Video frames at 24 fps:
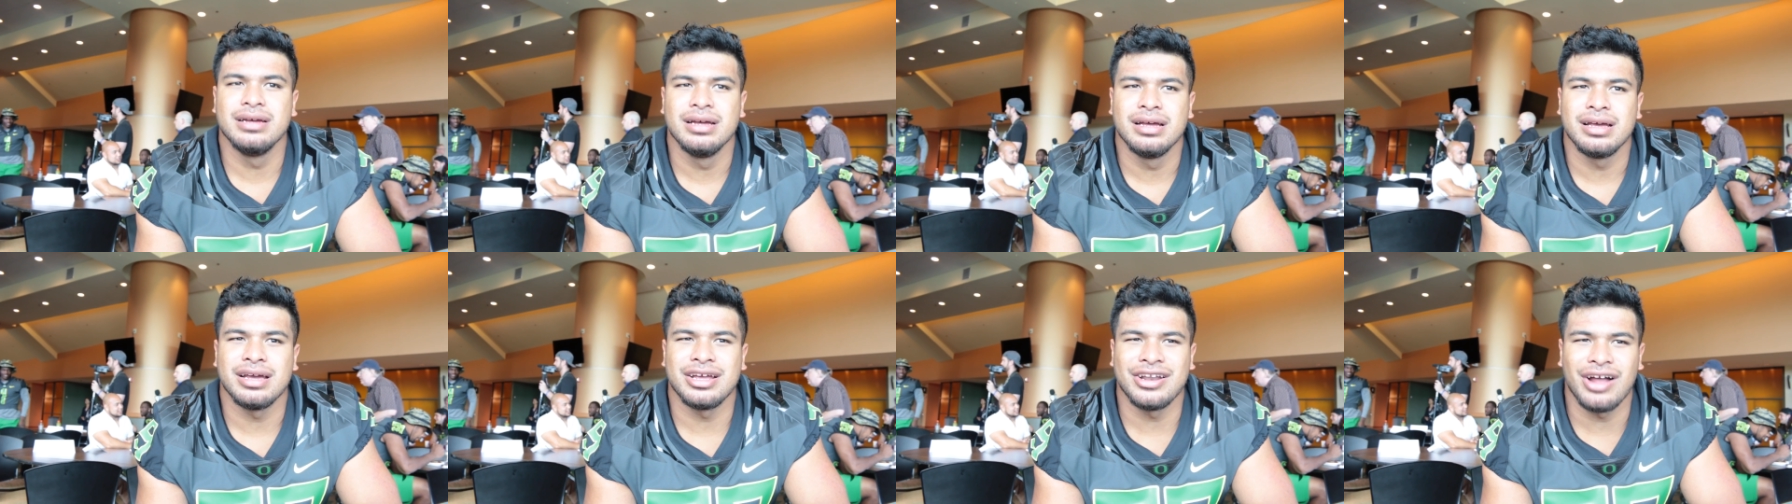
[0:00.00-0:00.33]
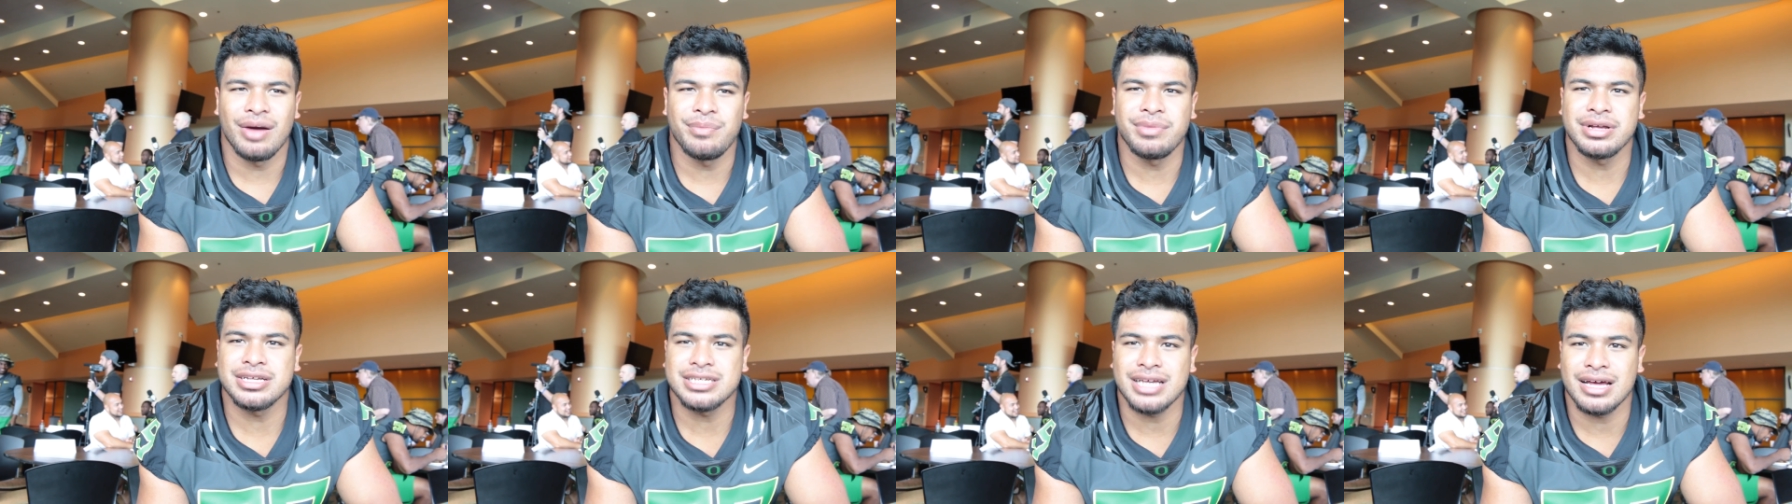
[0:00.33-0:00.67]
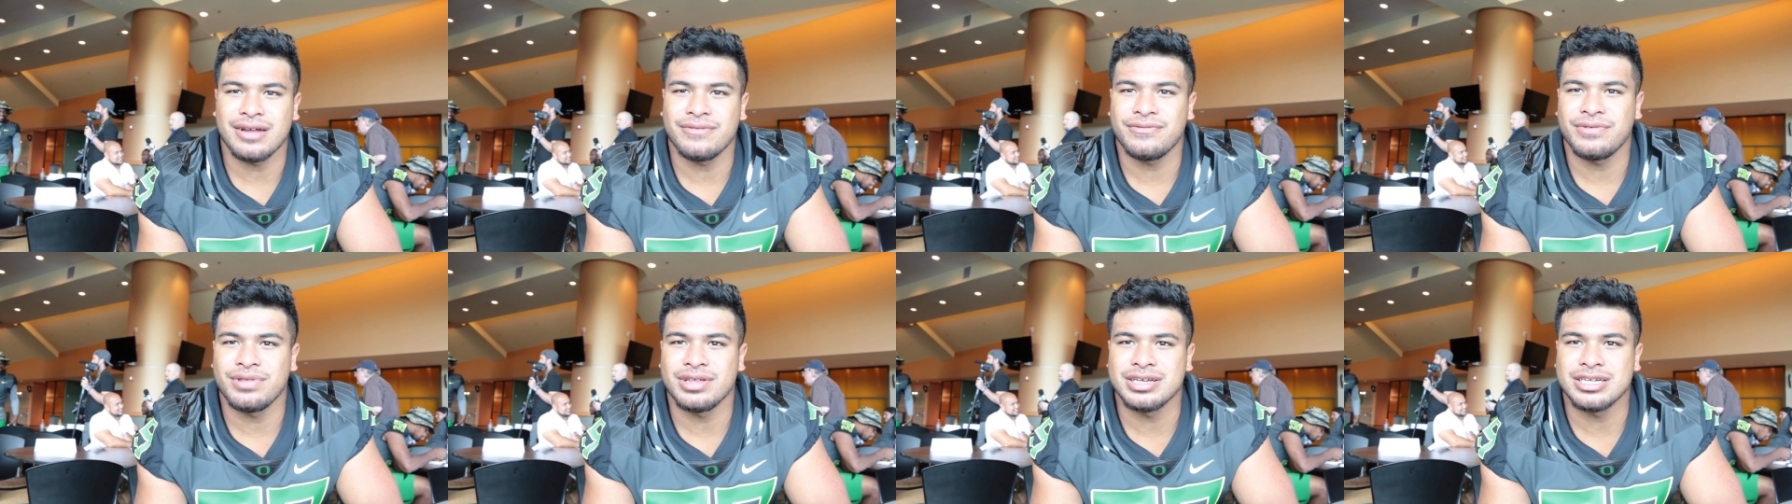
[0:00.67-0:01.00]
uh, you know, I'm
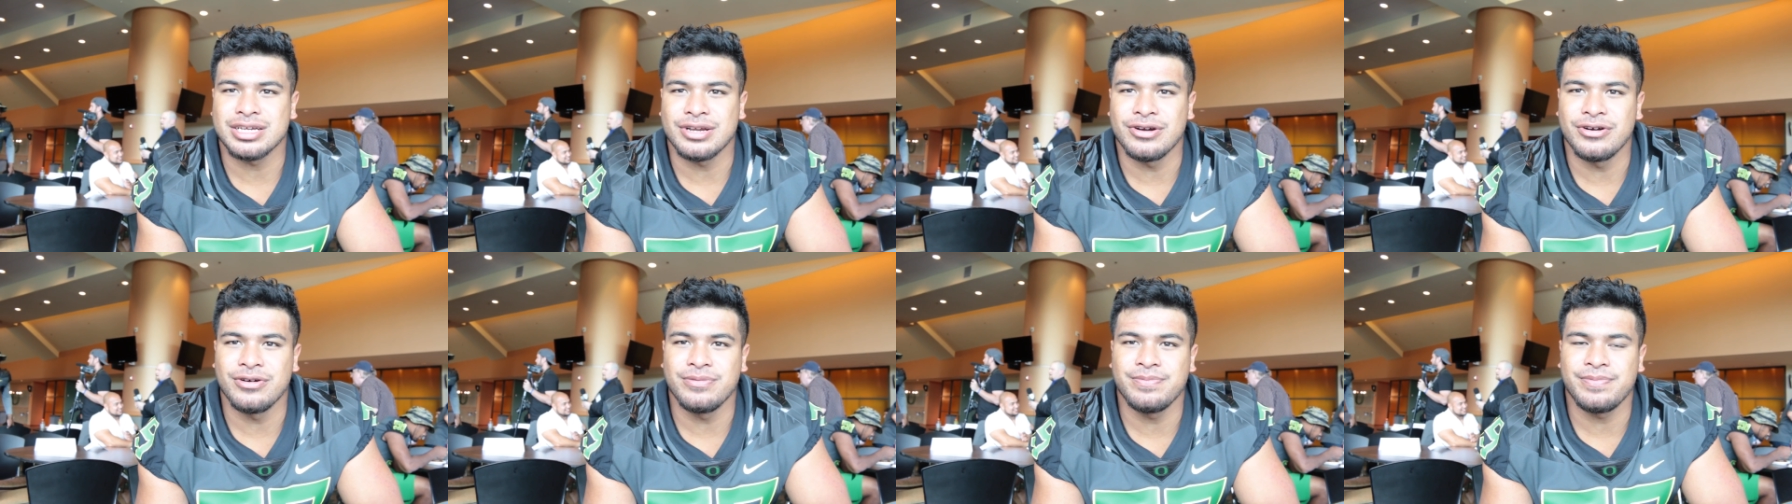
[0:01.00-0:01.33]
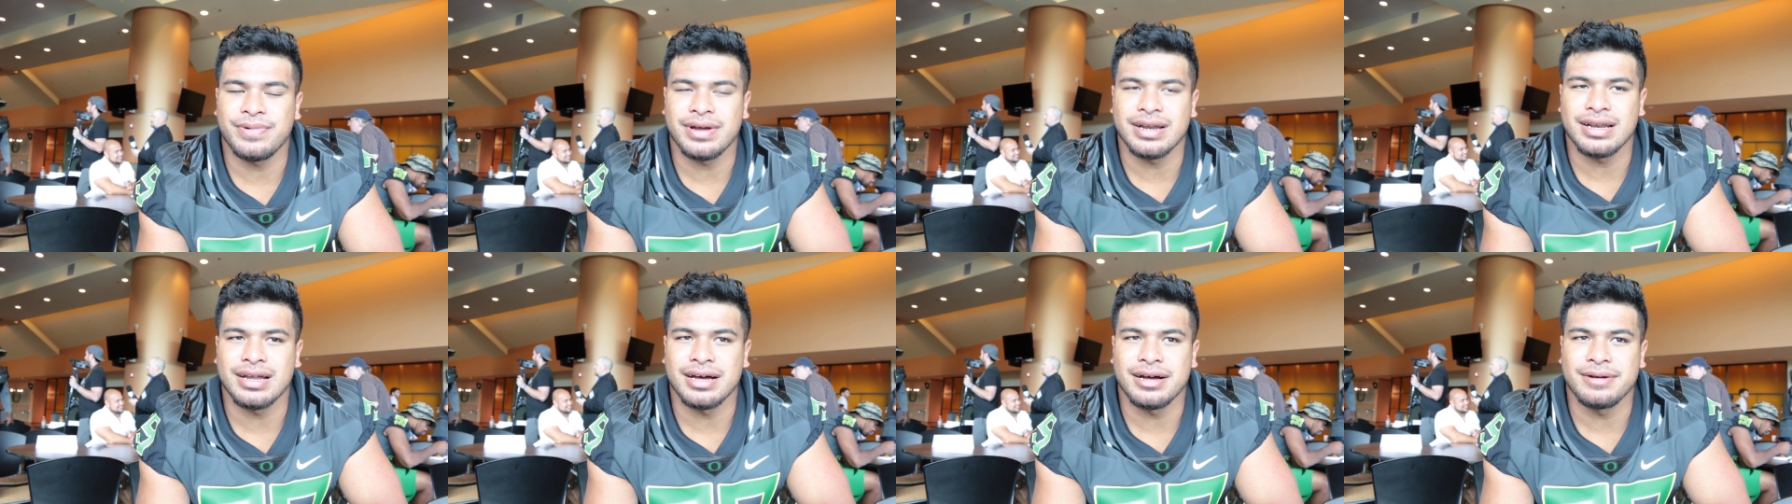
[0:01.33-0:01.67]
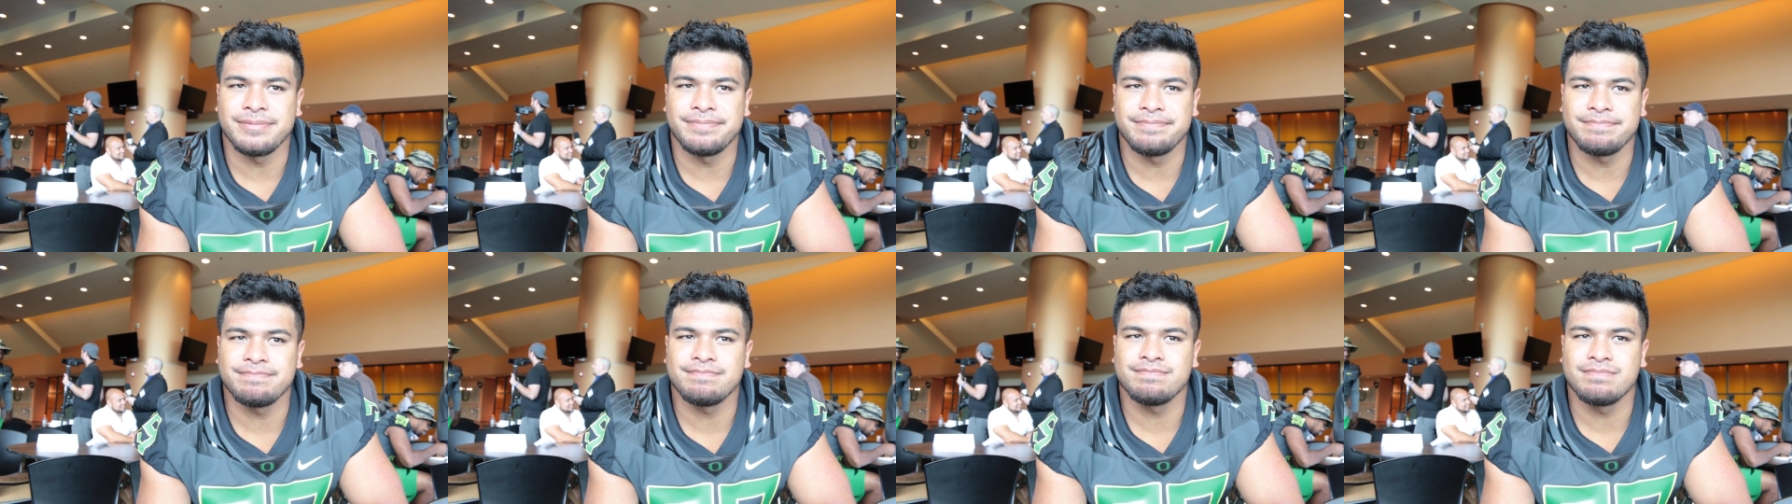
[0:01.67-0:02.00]
excited for this group, and
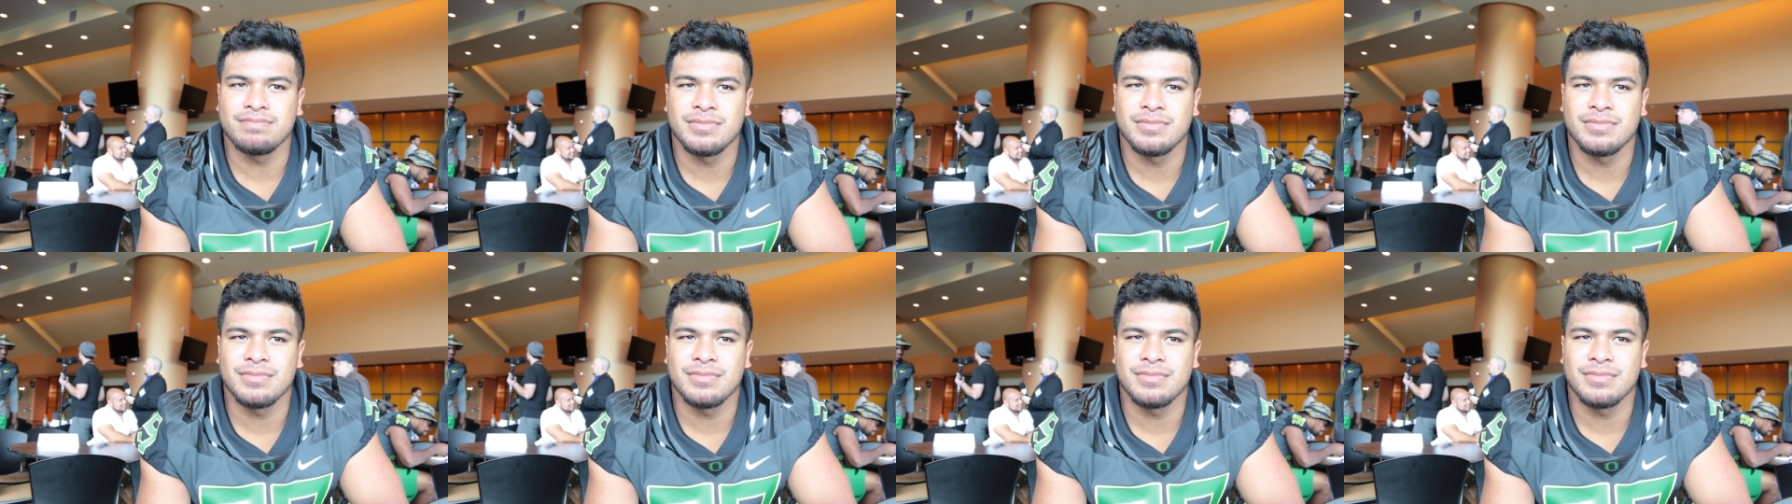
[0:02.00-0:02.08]
um,